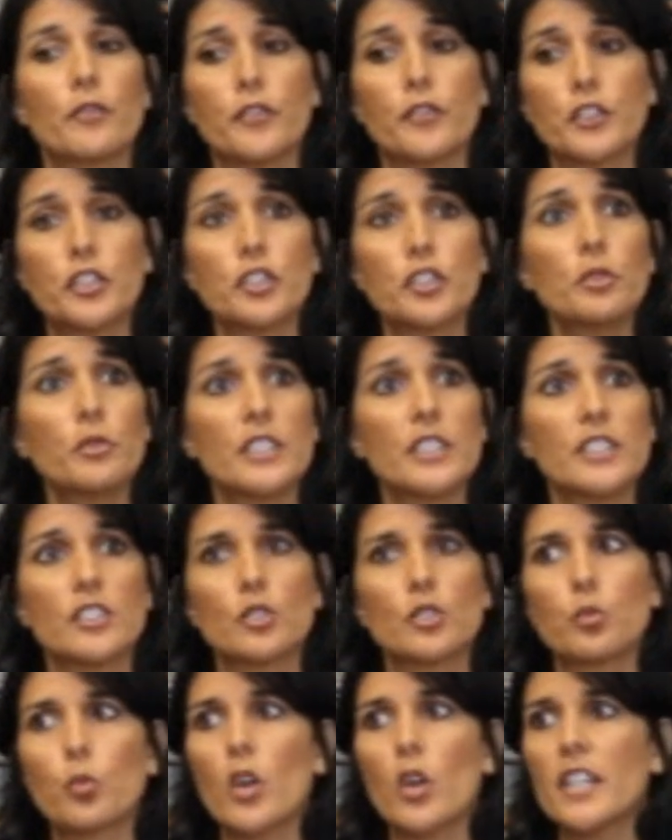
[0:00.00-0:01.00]
For two
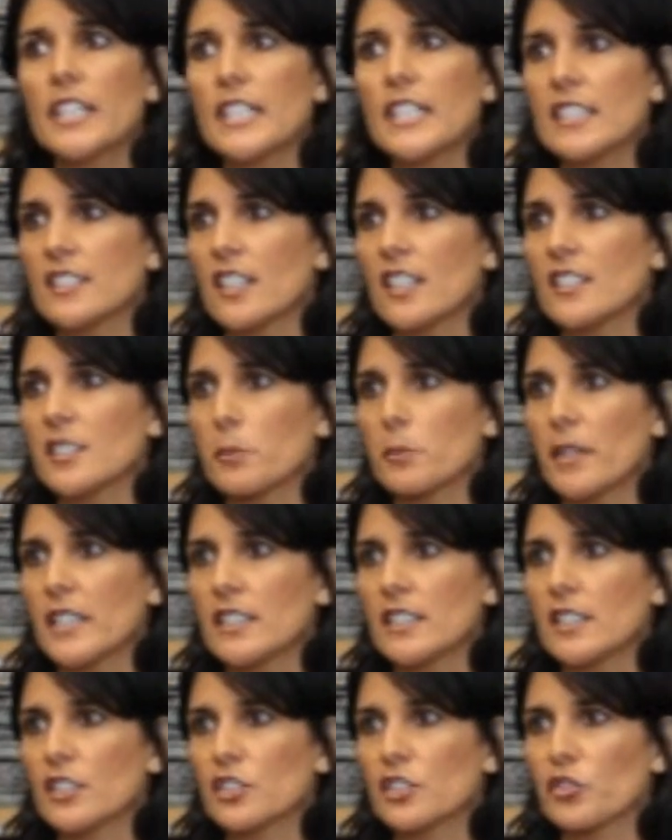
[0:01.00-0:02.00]
reasons. One, it doesn't
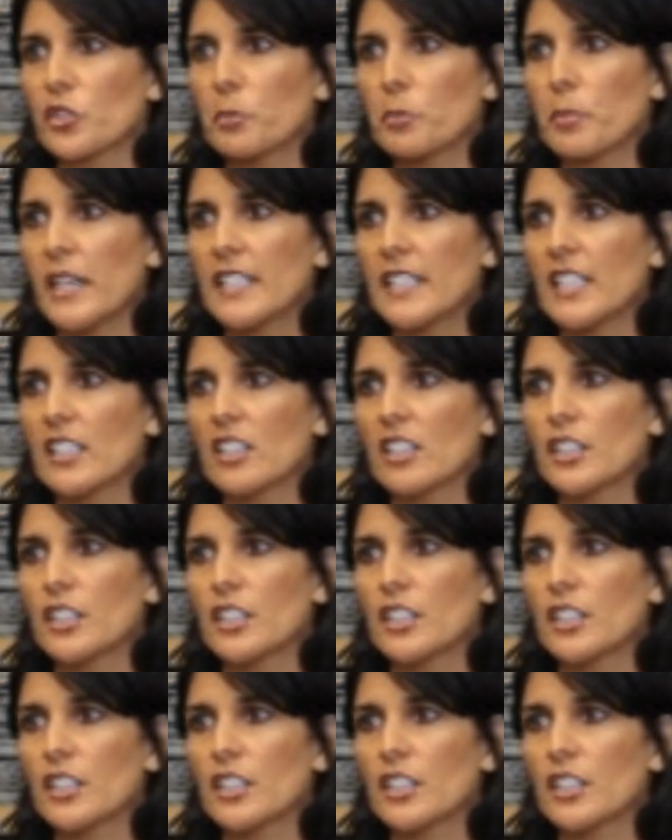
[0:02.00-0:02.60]
make sense for the payday